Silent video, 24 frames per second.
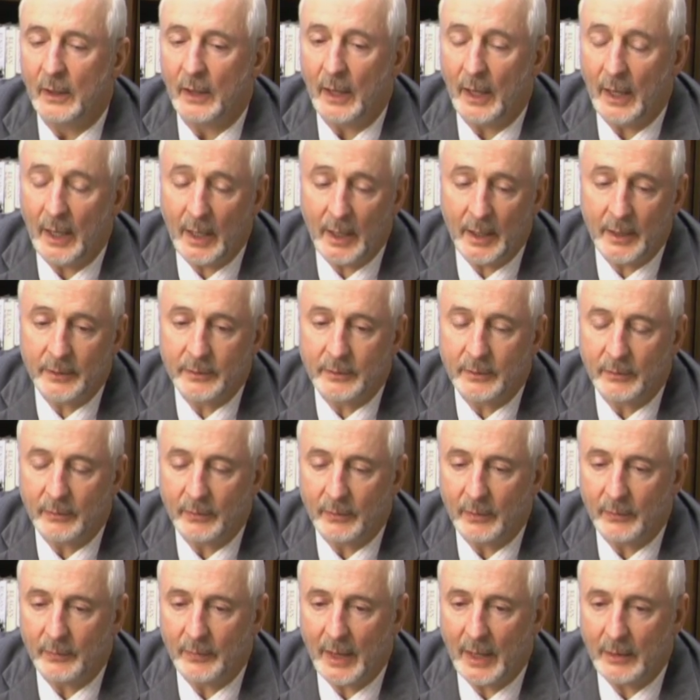and
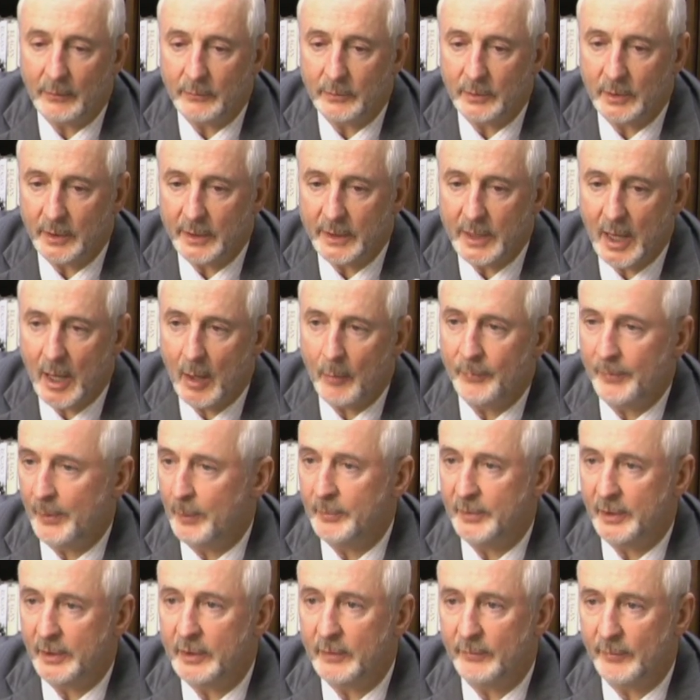that really helps
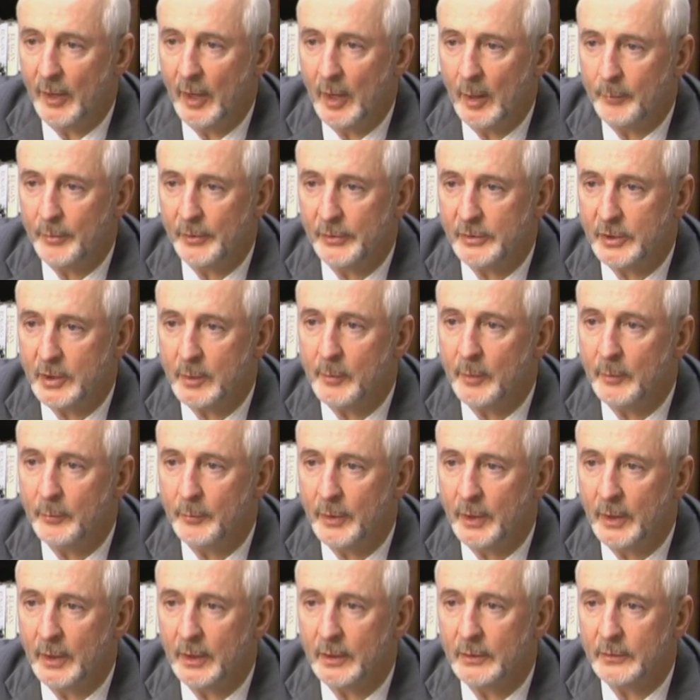them to develop as human
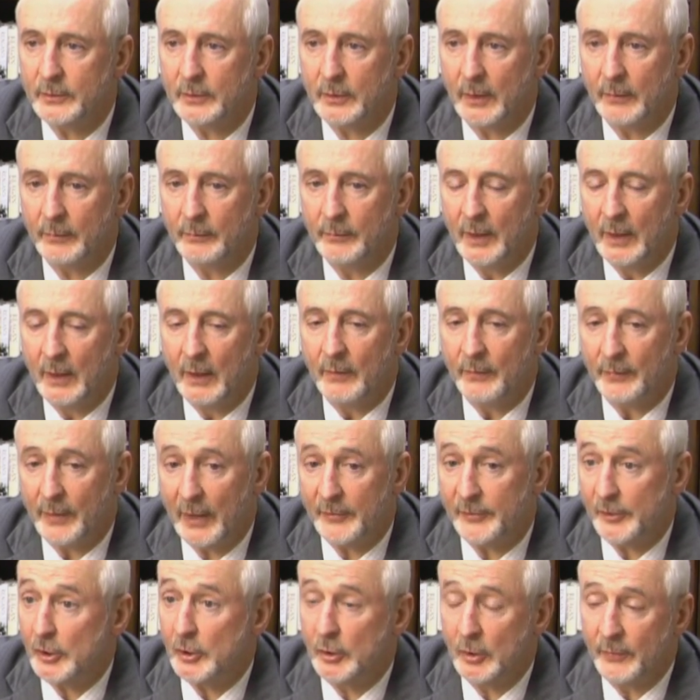beings. And
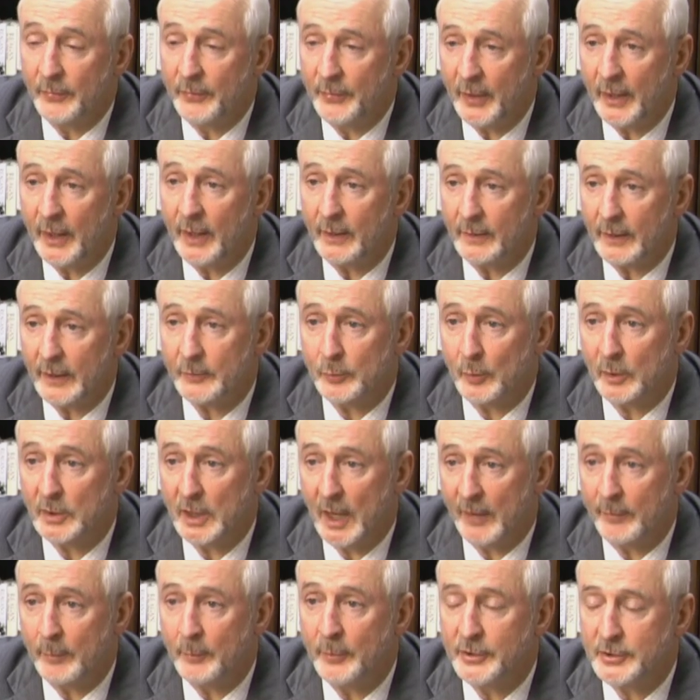that's a good thing. That's what
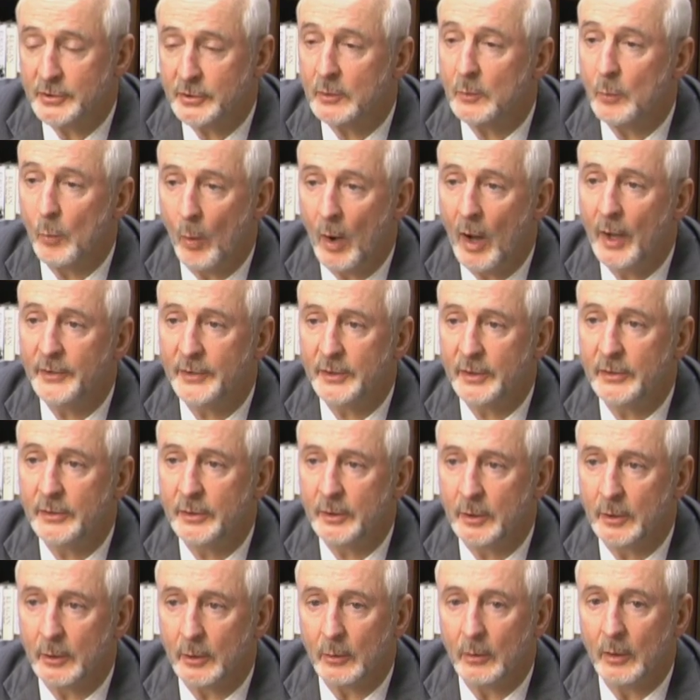government should want to
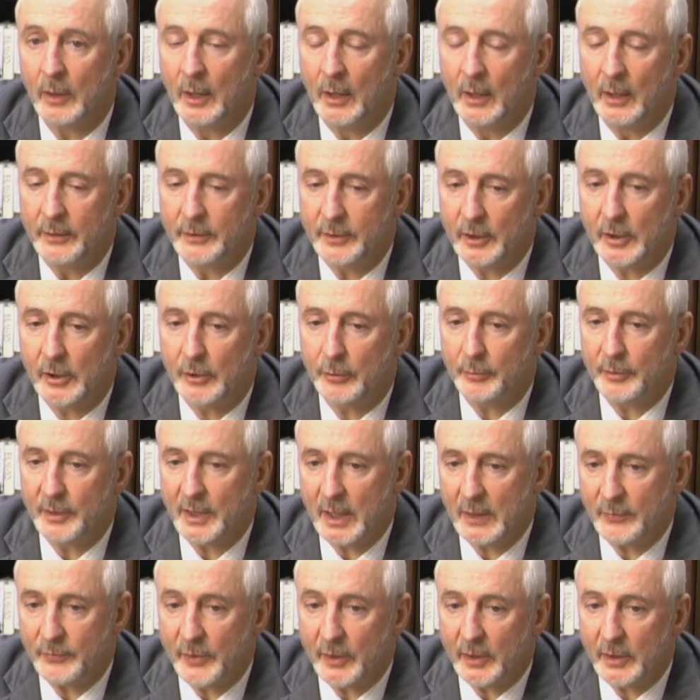do to
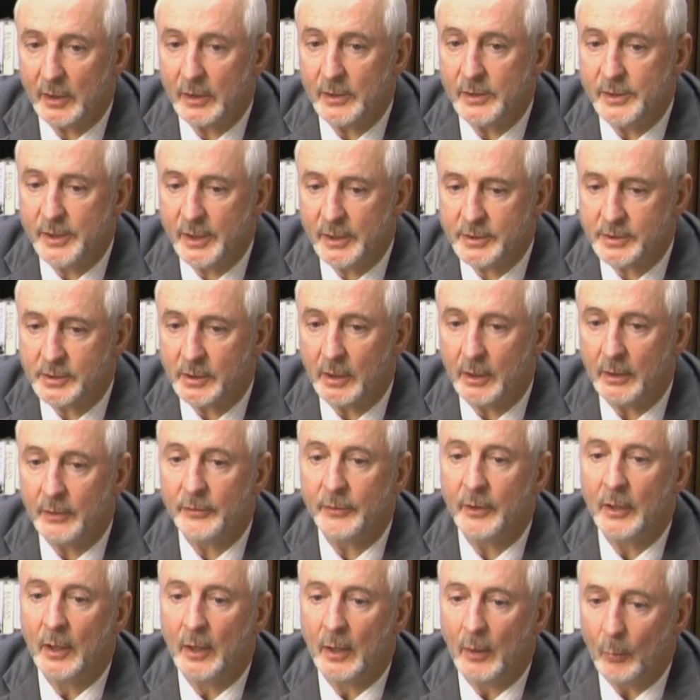create the
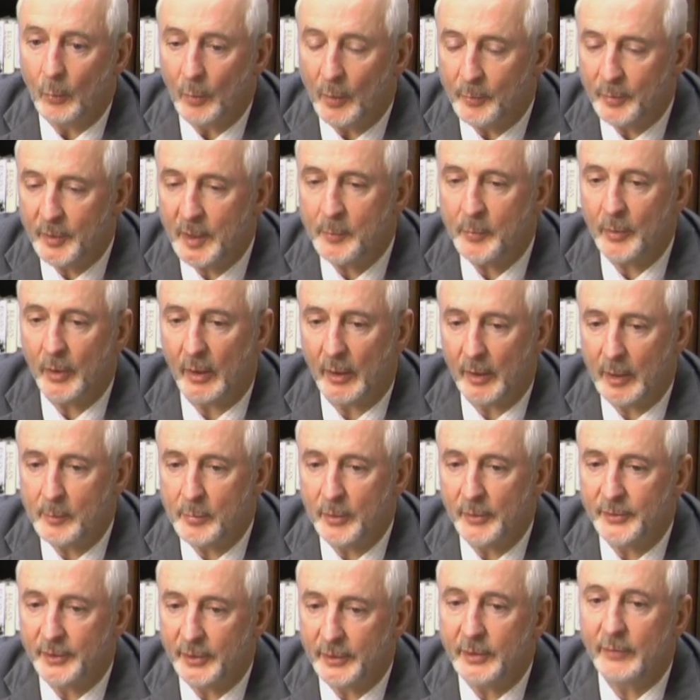conditions where people are
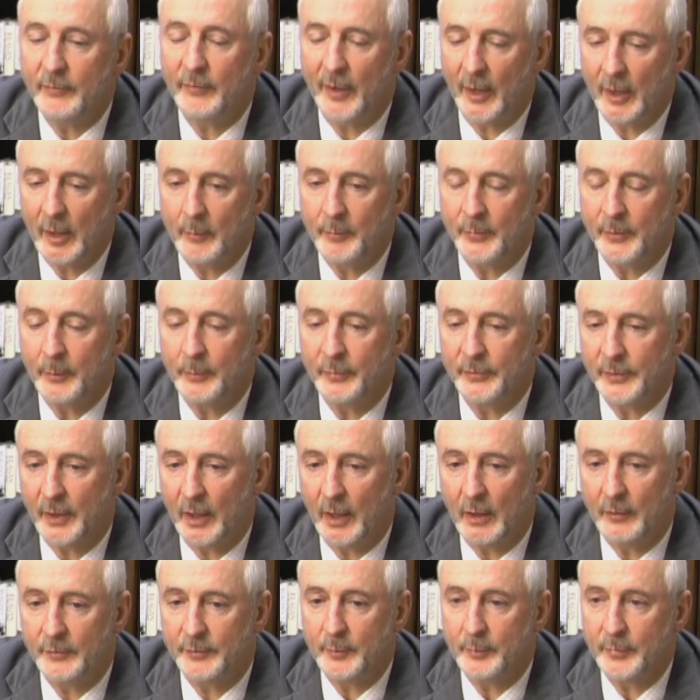able to develop
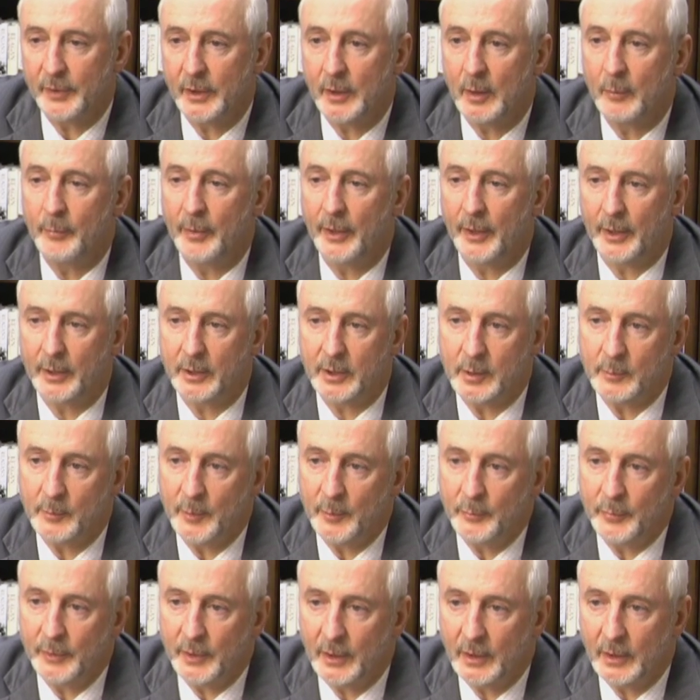themselves and become better
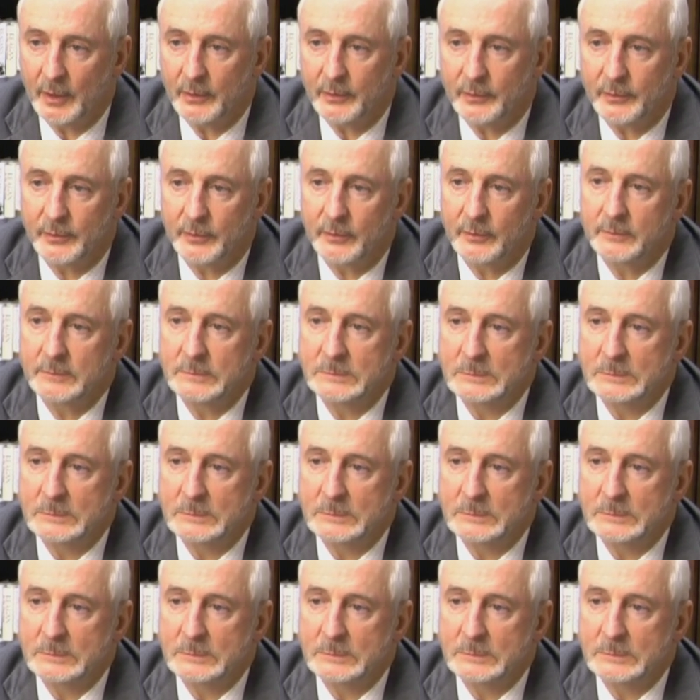human beings.